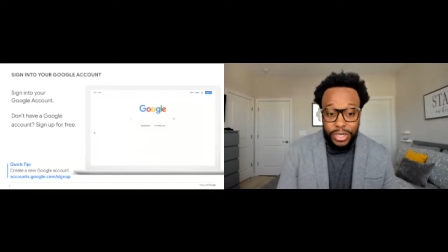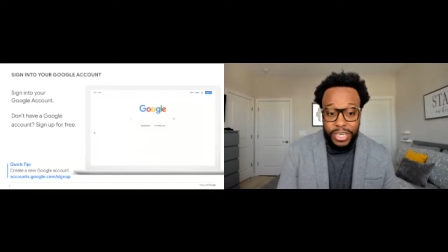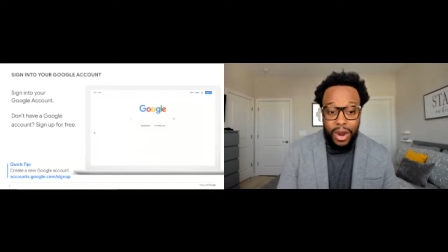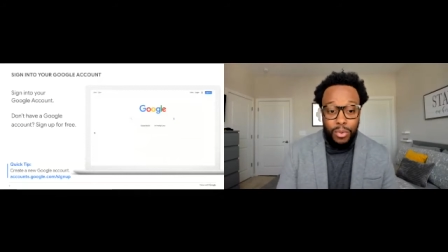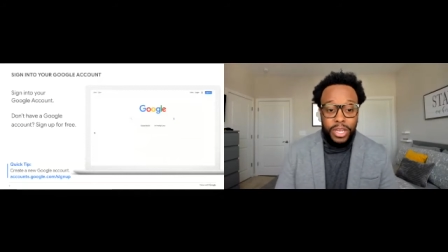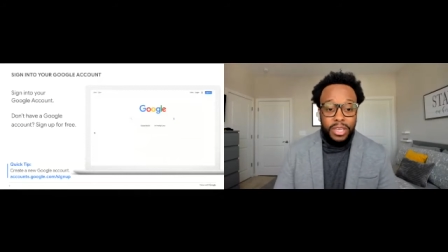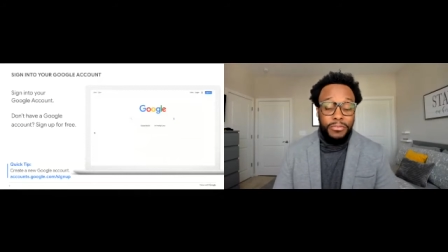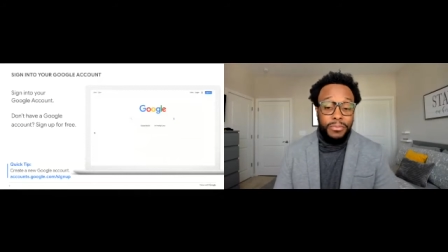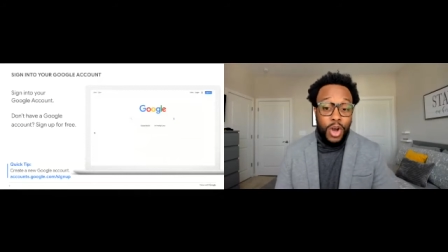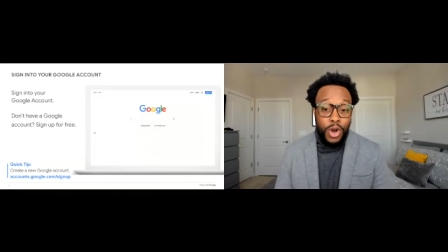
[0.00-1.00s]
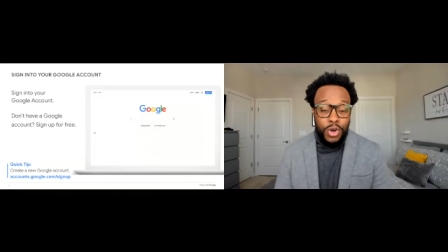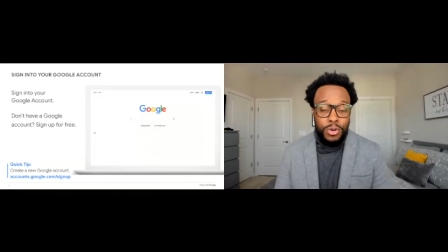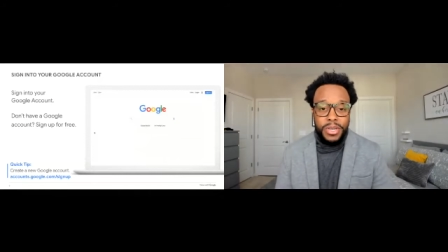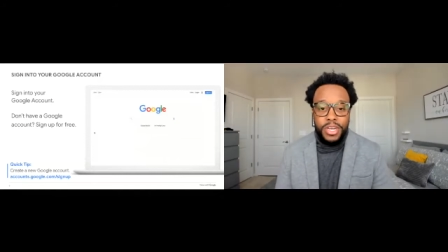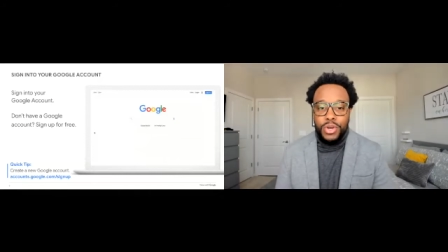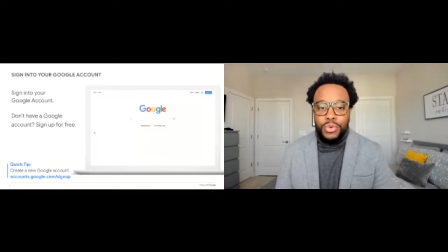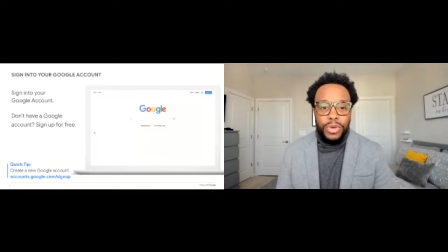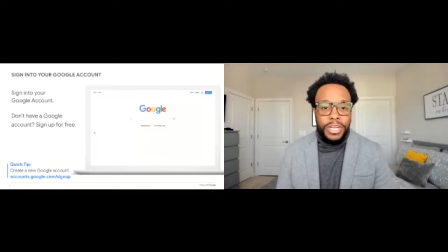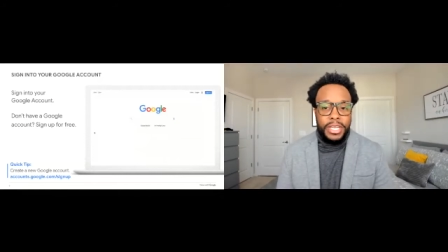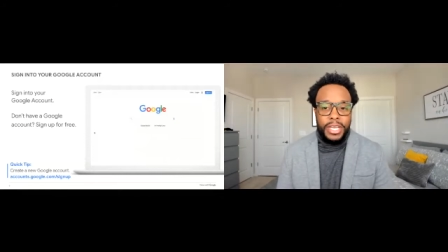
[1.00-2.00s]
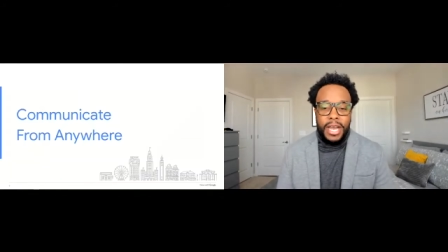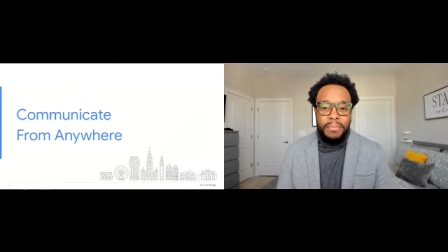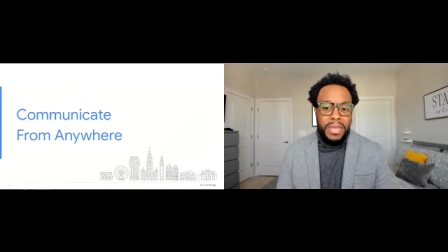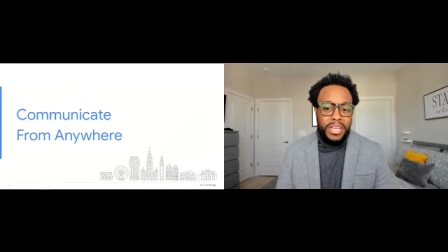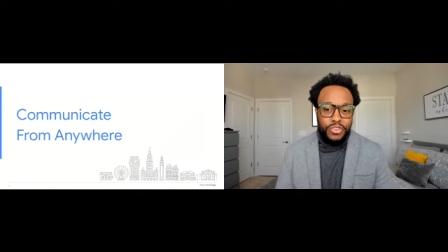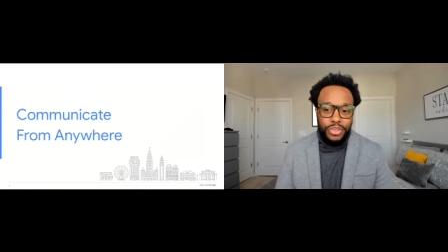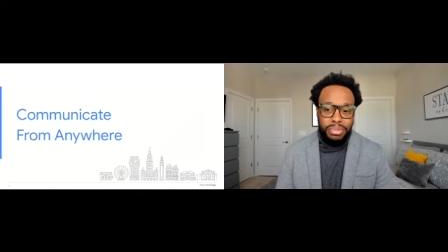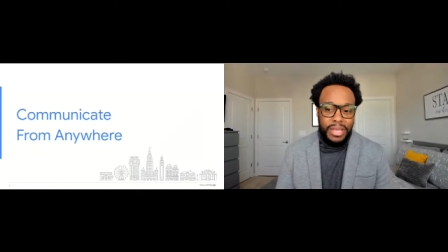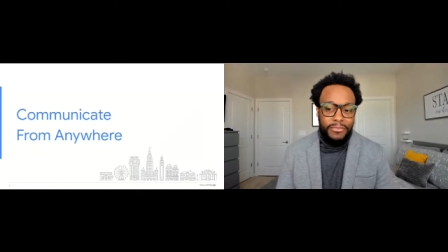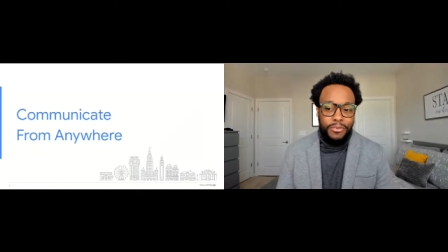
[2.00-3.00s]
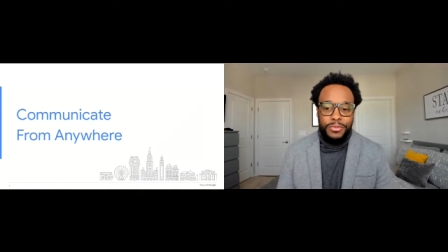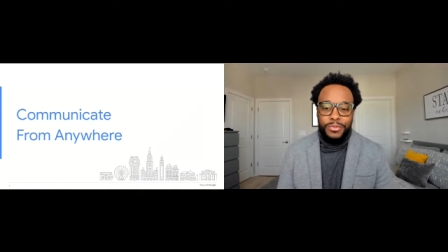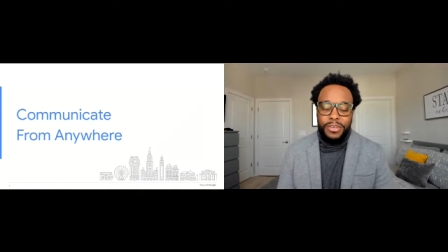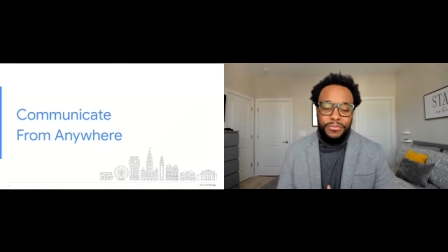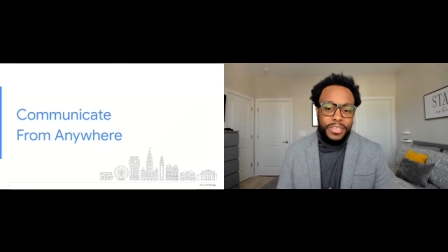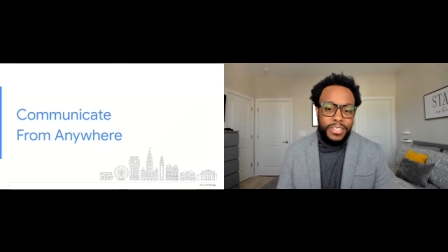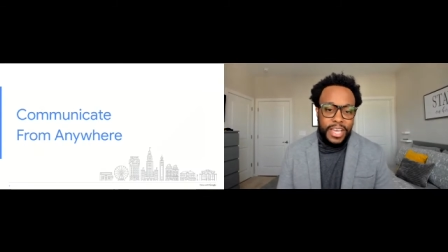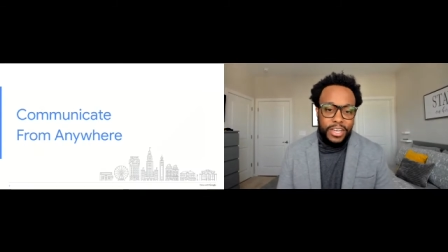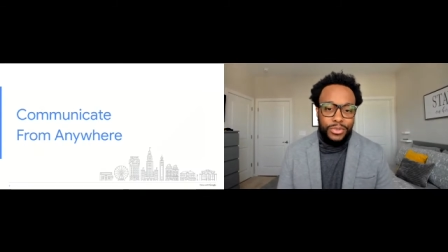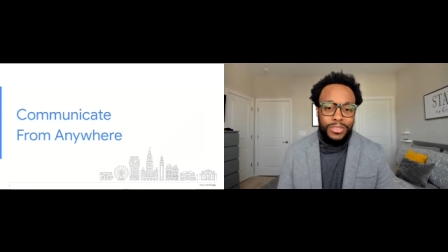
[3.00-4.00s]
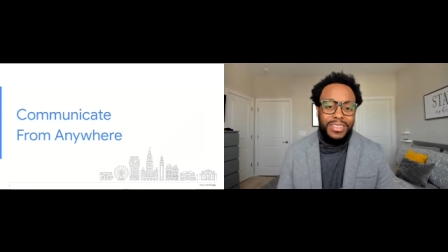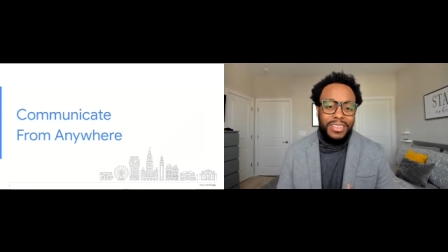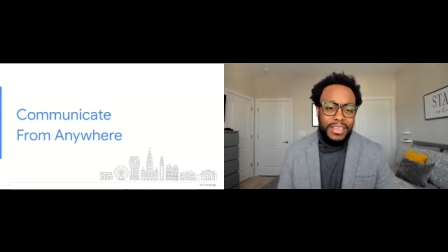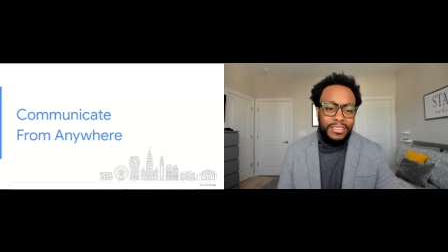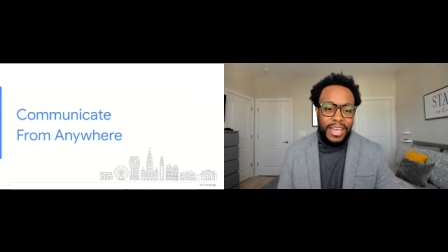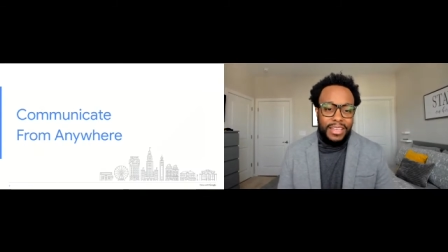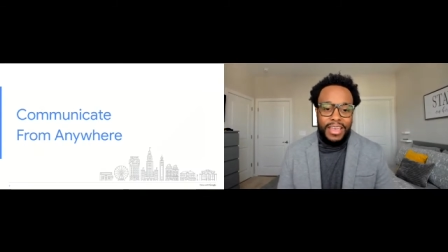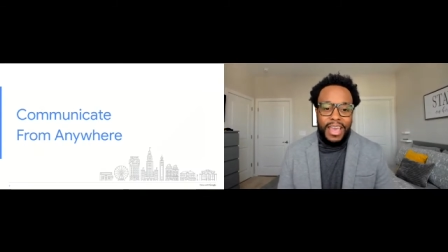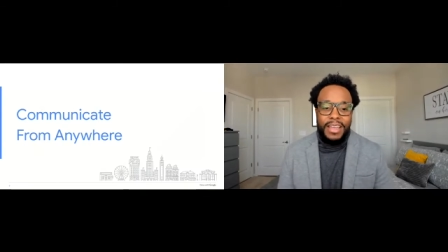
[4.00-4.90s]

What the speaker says: We're now working from home, running ministry platforms, different schedules, things like that.